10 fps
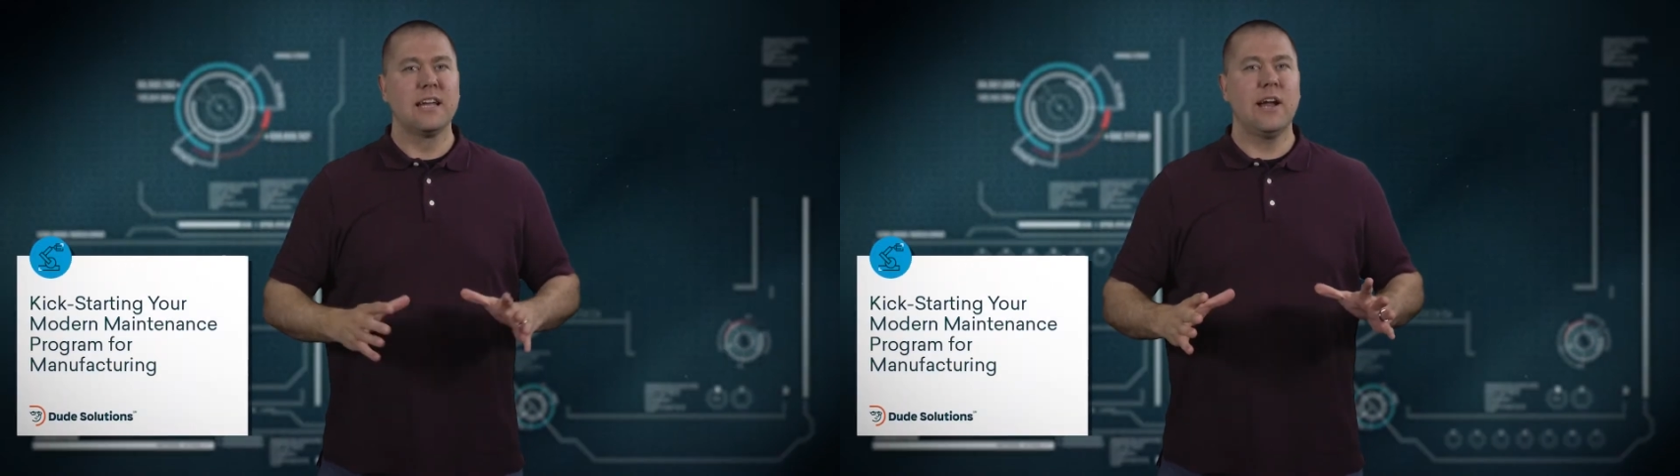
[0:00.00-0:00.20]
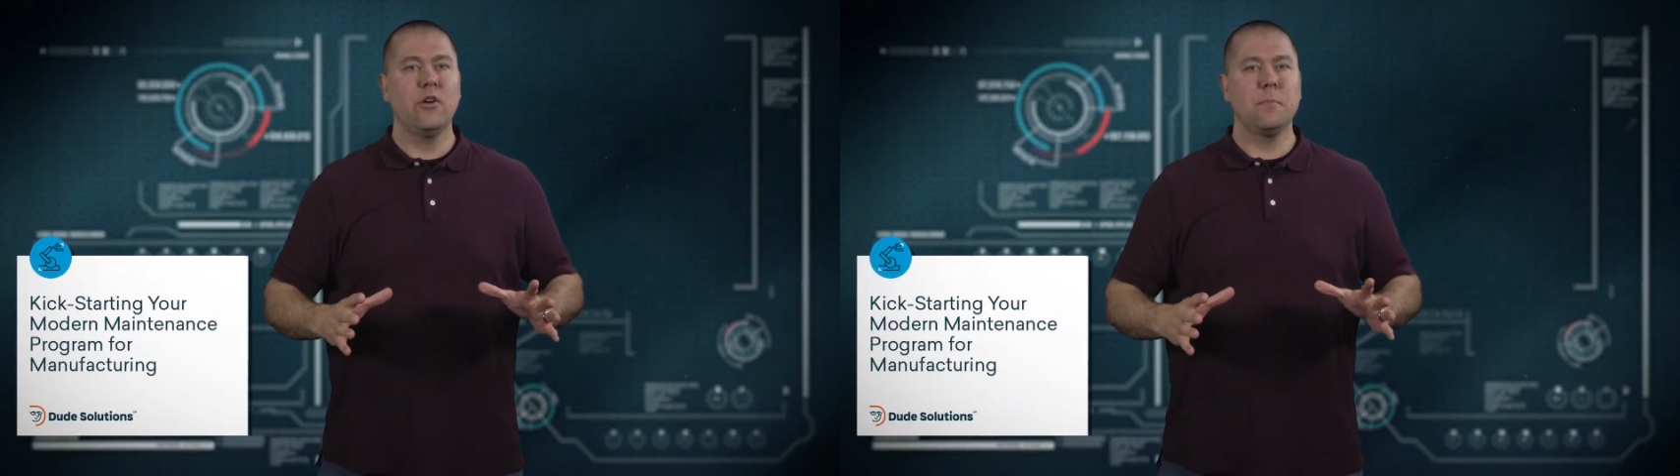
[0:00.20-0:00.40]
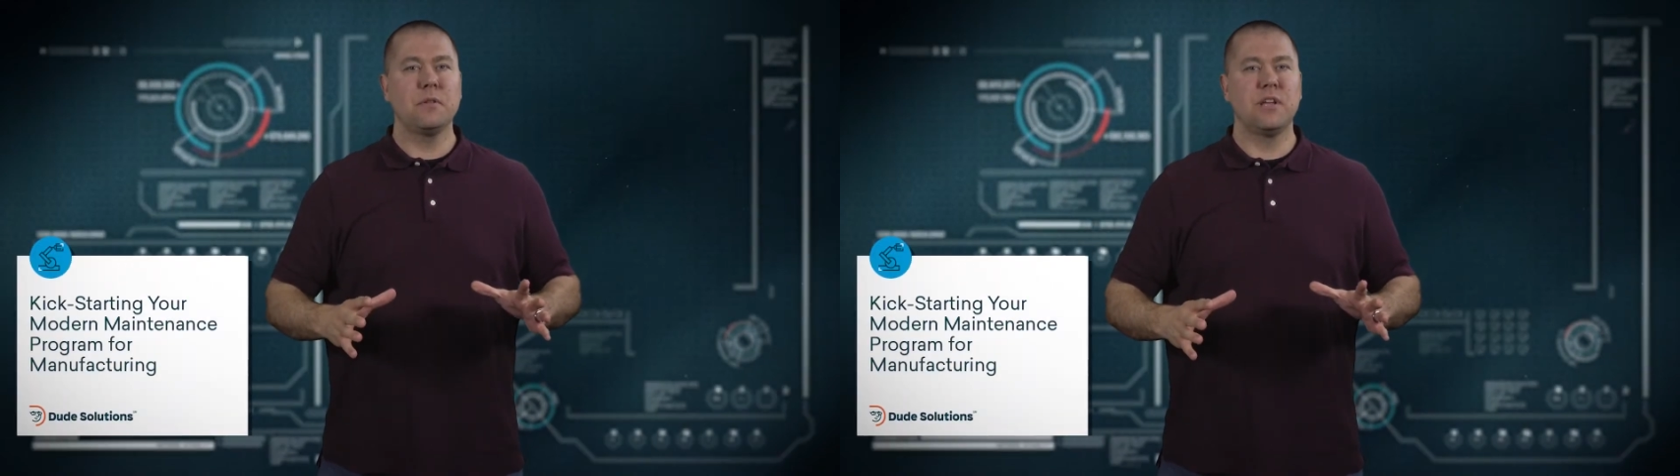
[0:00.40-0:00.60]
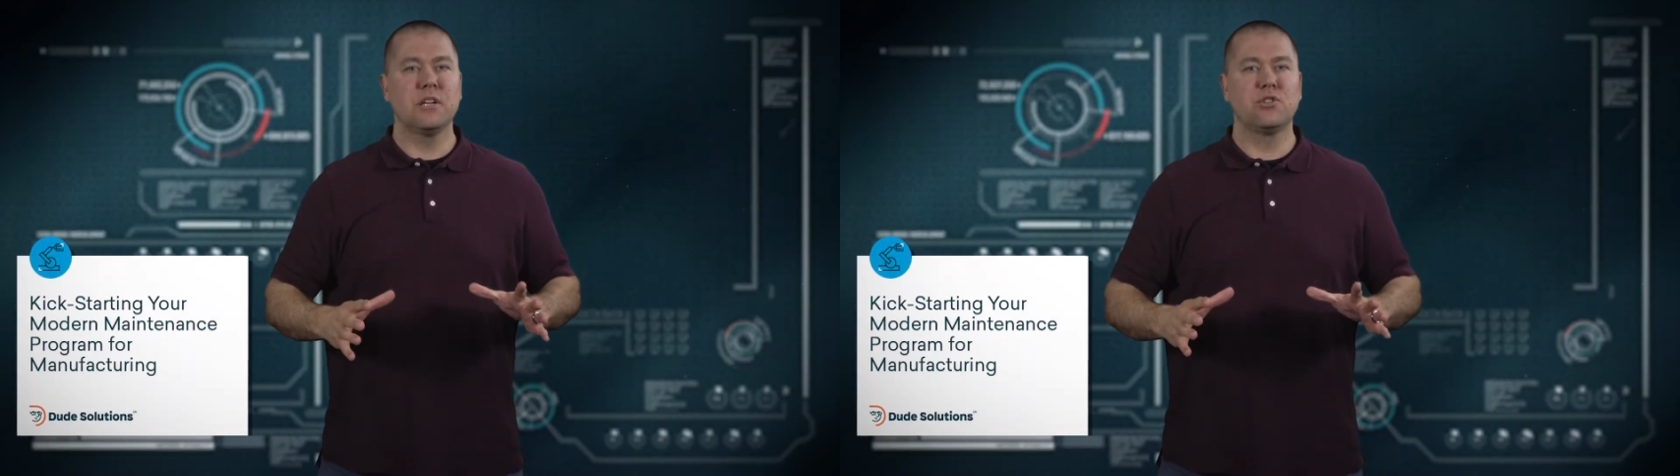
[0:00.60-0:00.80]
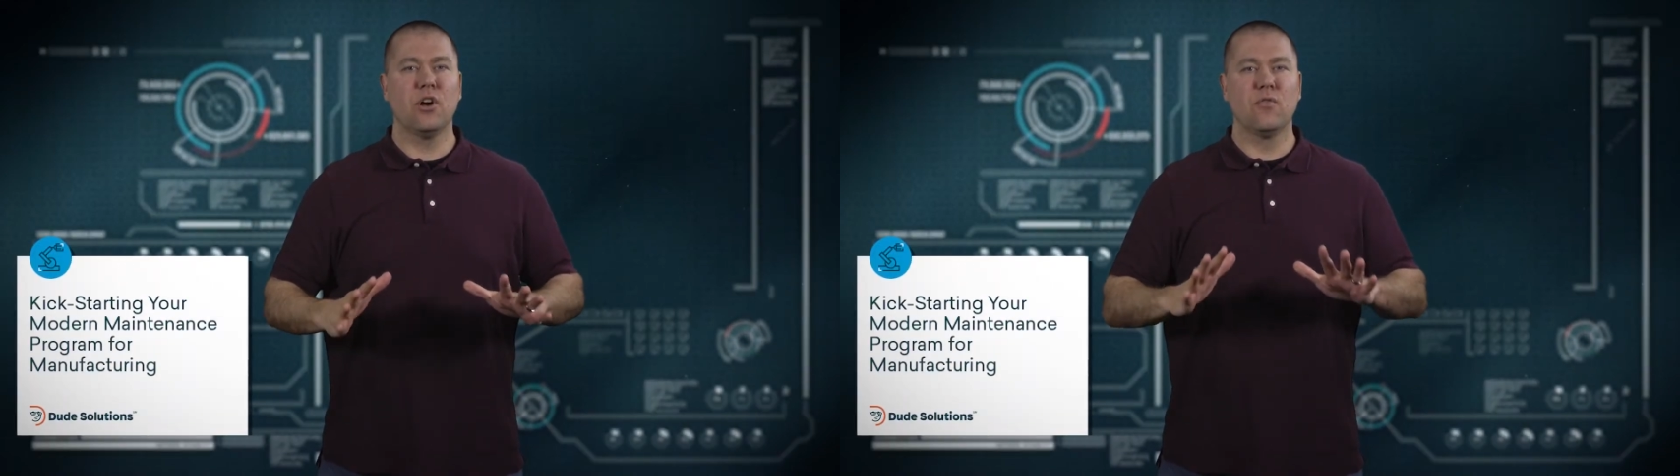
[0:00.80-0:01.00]
carry the
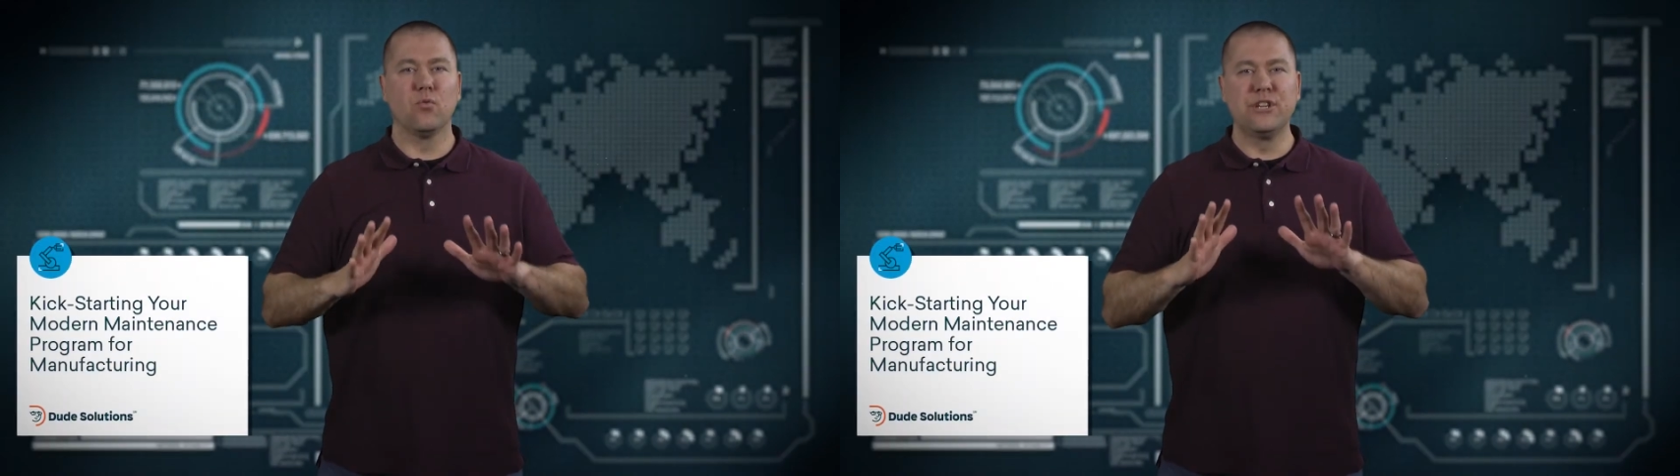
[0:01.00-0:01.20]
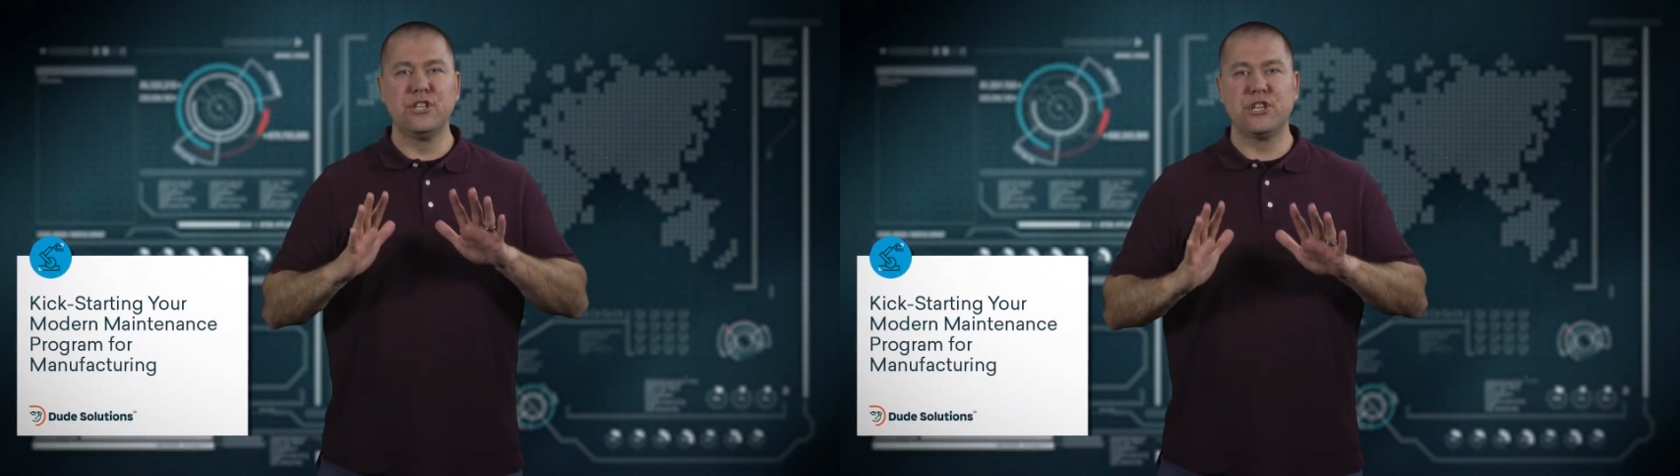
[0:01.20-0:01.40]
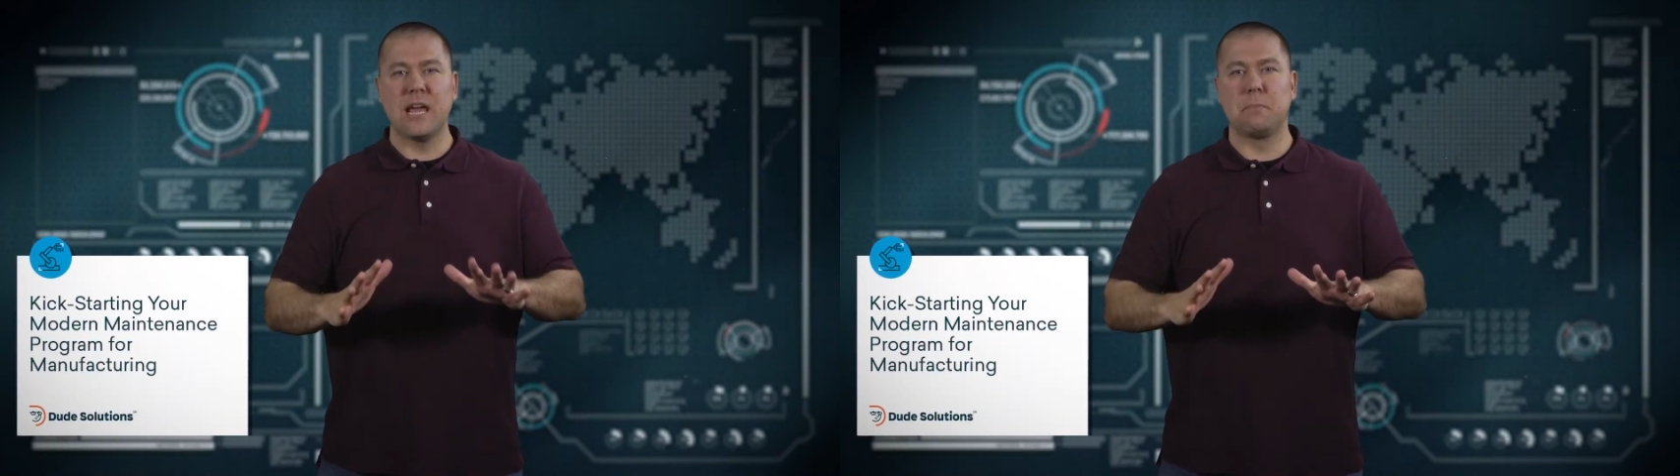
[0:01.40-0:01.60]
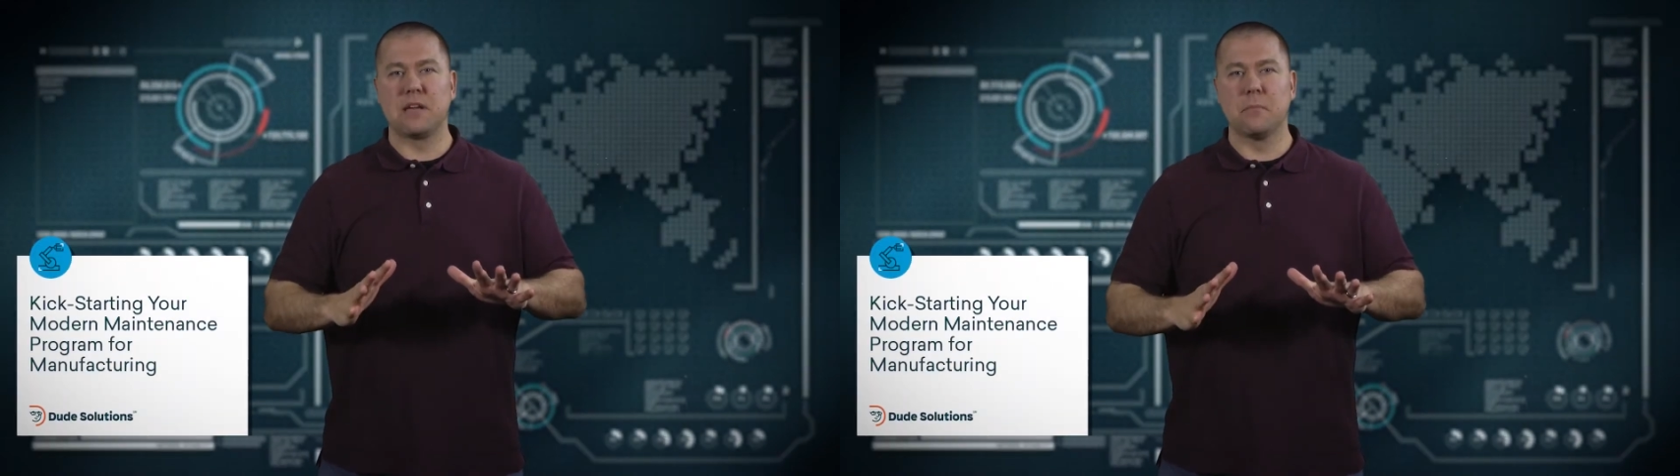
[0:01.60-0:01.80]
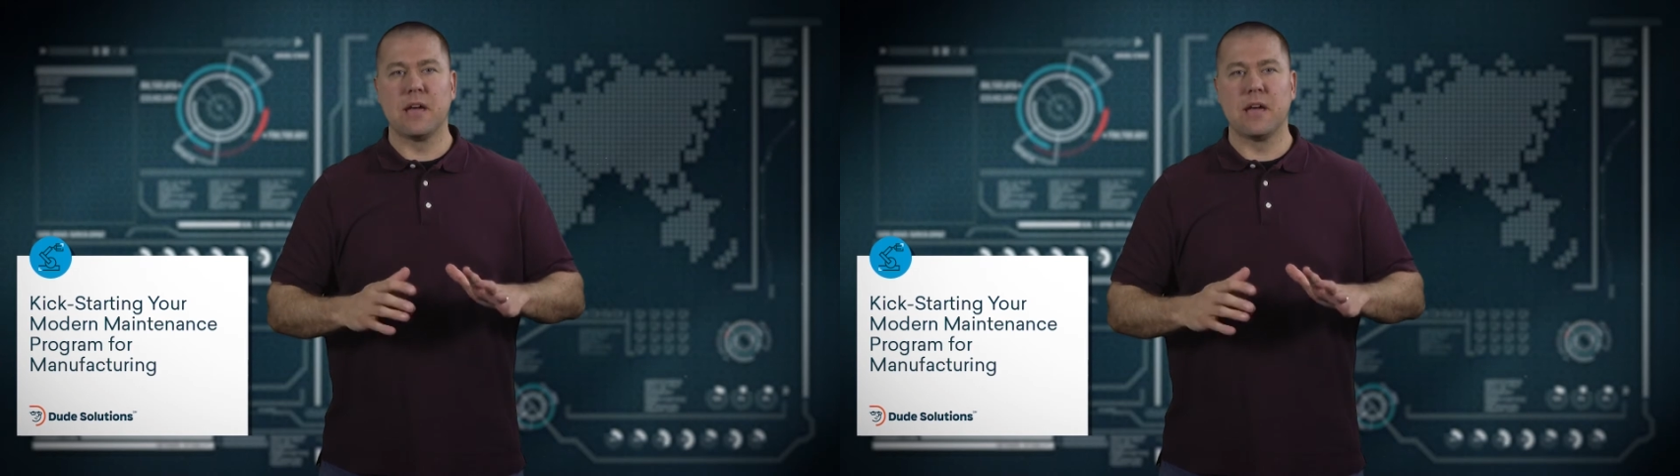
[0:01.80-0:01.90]
potential of reshaping a